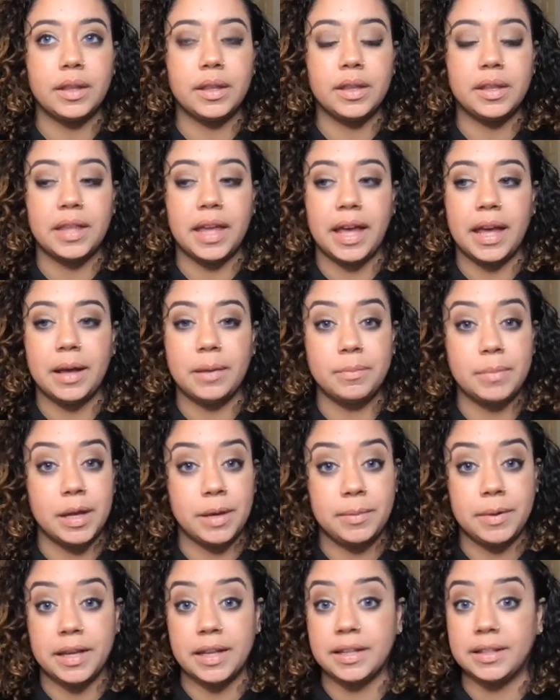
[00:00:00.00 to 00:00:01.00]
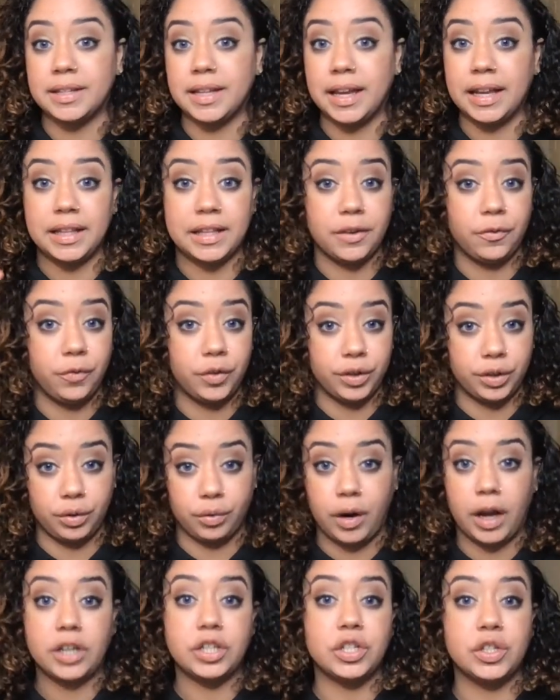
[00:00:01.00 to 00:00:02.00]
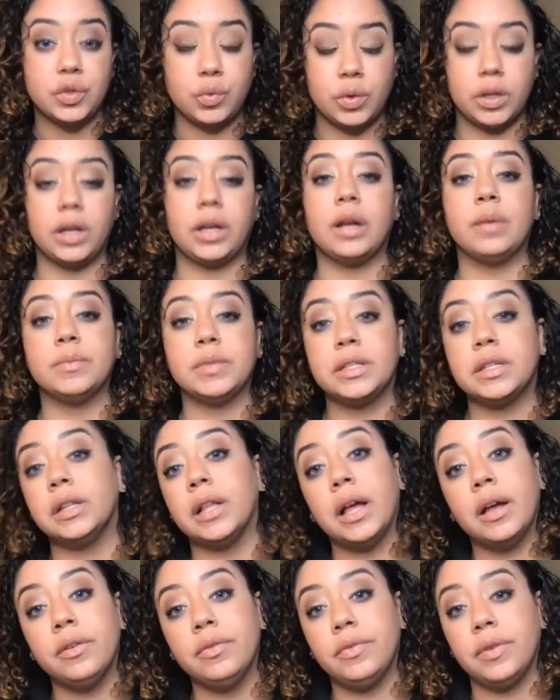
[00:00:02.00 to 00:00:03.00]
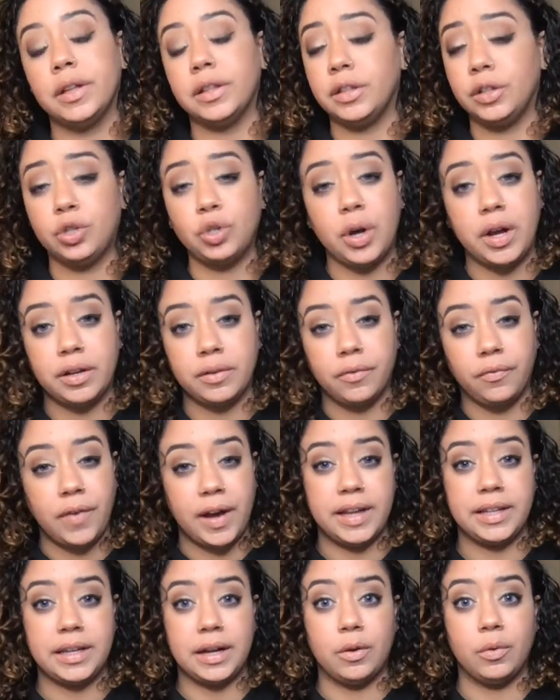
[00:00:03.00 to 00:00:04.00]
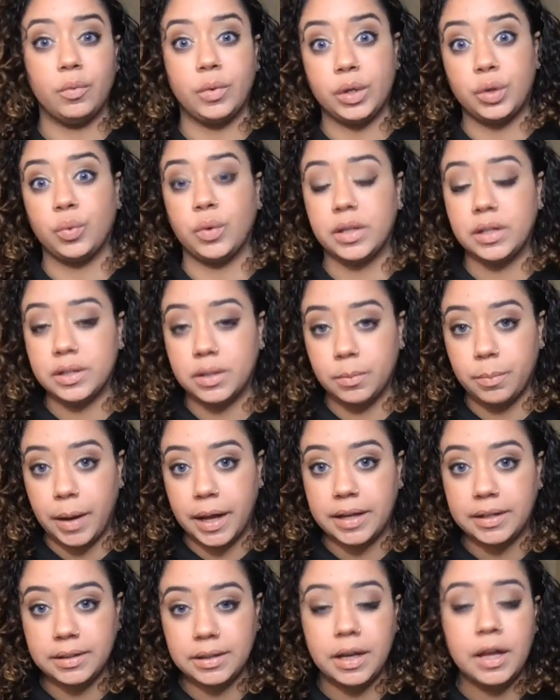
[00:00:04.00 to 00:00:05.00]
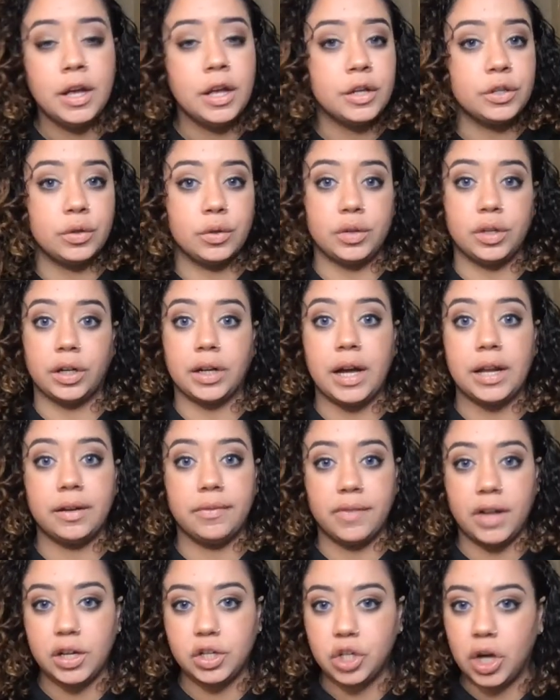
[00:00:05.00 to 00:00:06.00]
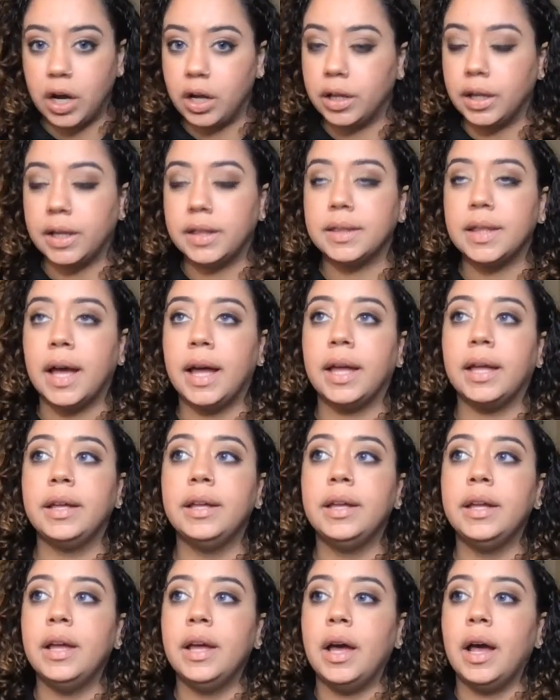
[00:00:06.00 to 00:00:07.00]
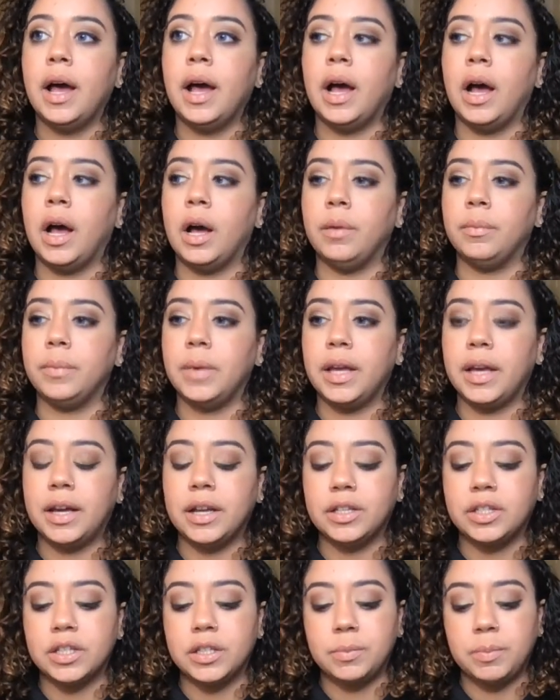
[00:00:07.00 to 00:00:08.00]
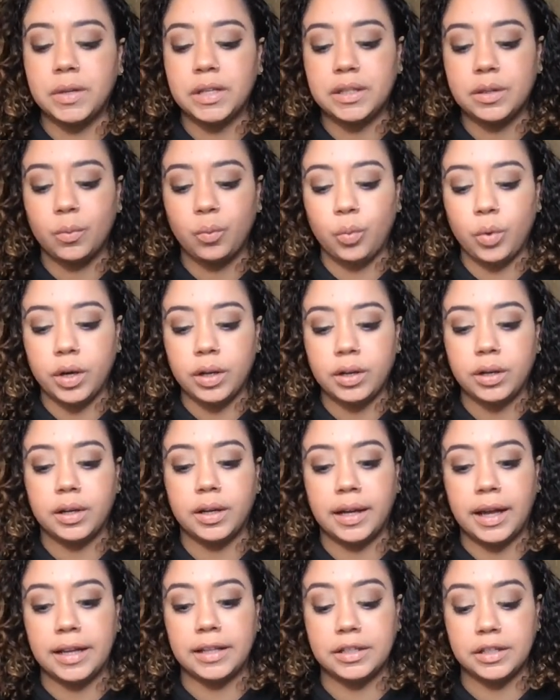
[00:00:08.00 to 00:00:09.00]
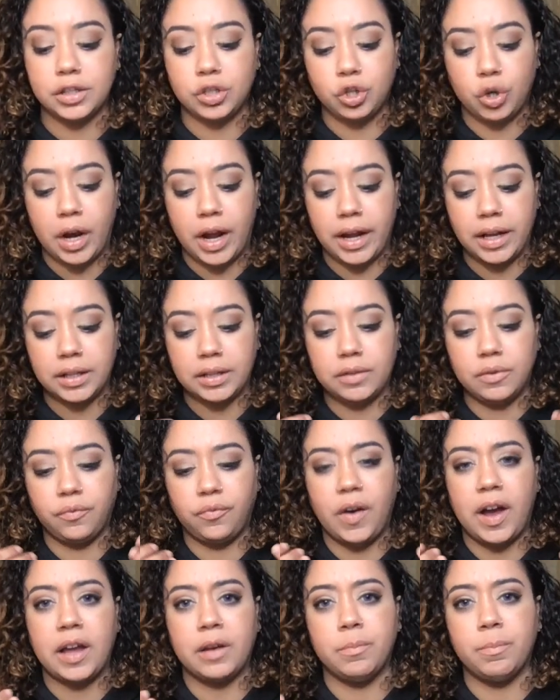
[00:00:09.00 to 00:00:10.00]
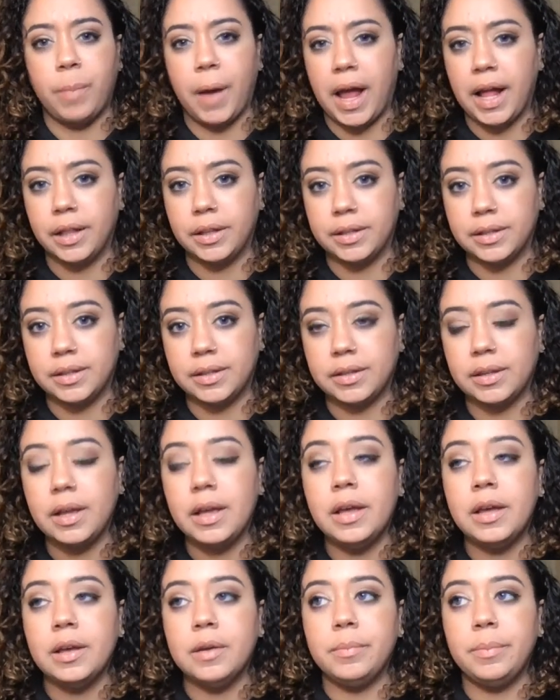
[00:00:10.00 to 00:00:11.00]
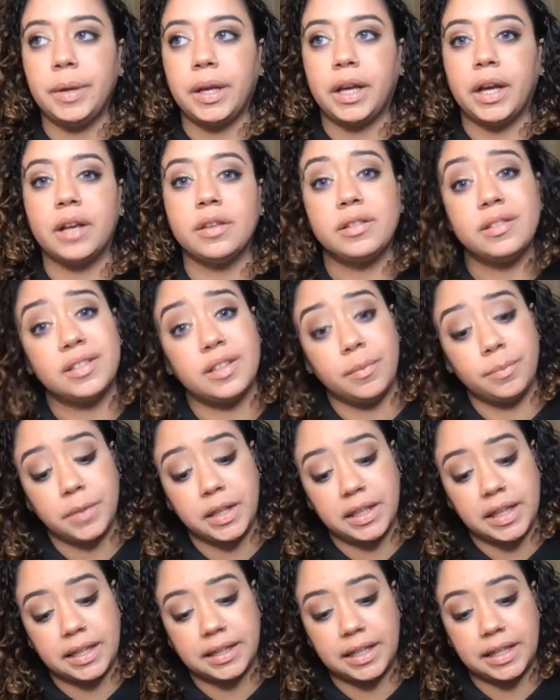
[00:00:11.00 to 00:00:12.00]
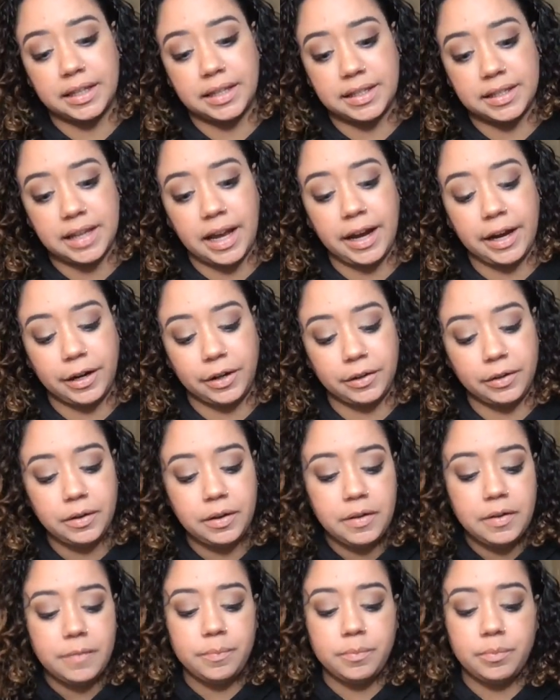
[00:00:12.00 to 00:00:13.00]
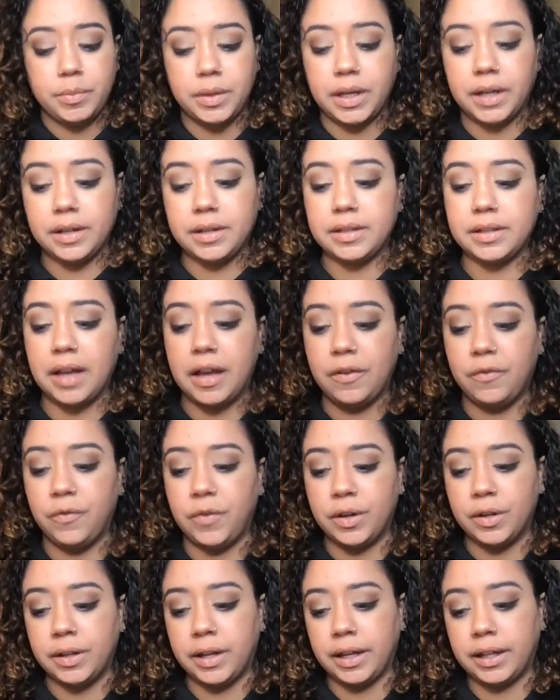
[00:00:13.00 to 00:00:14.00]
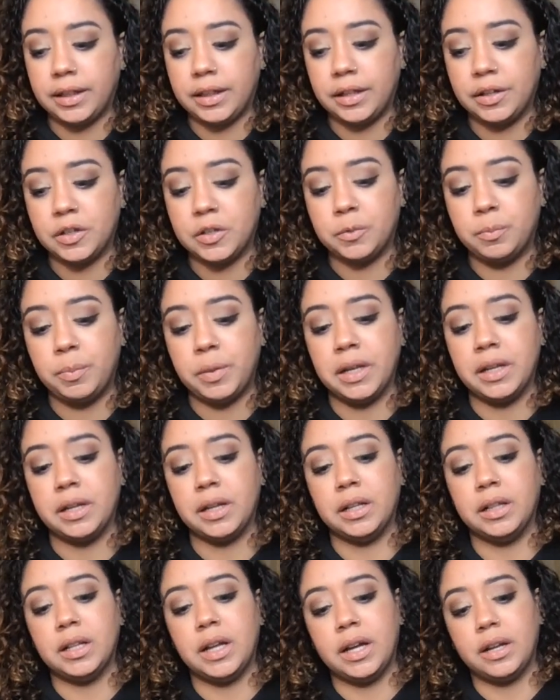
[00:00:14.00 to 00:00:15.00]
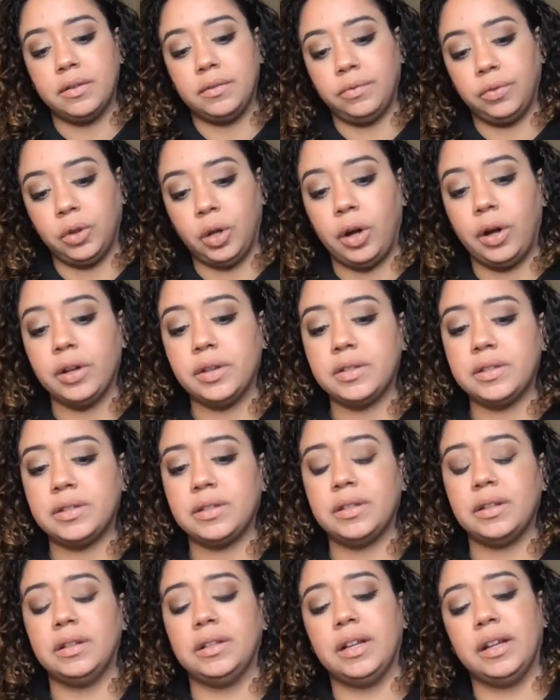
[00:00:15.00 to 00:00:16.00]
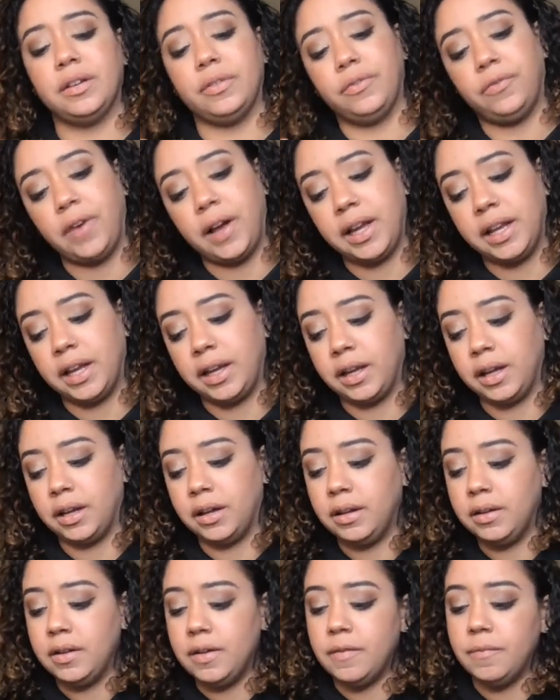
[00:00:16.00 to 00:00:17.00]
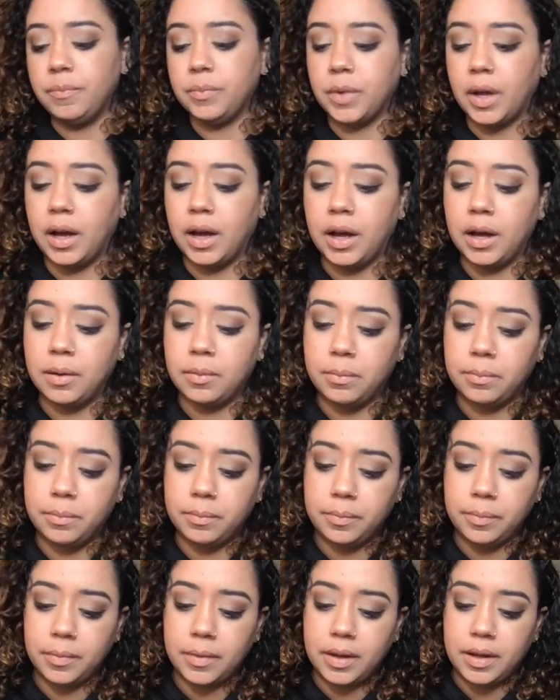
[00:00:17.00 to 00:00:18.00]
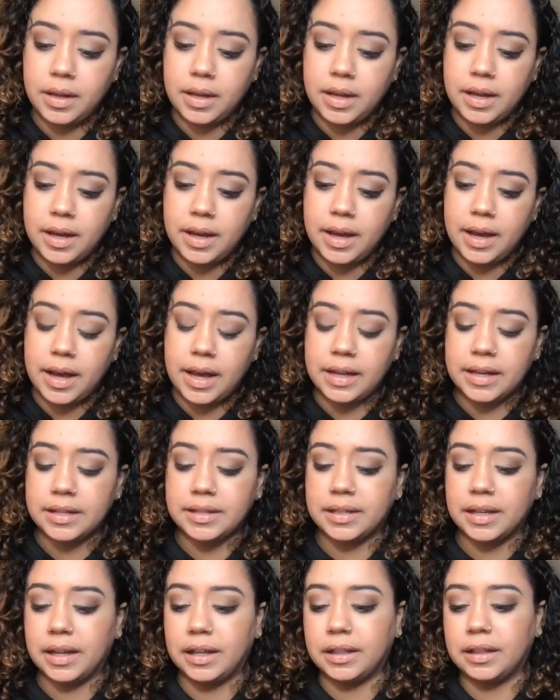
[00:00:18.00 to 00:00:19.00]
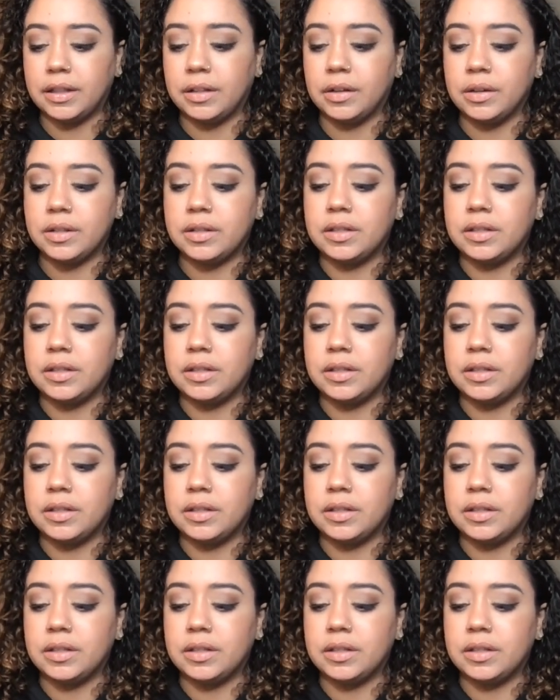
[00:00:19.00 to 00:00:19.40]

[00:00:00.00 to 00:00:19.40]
that maybe can take different directions when it comes to love, and they're trying to find out which one is the best. So they're kind of like juggling that. It could just be someone, again, trying to find balance because of something that they desire. Because I feel like there's been a lot of loss, a lot of fighting. And it's like there's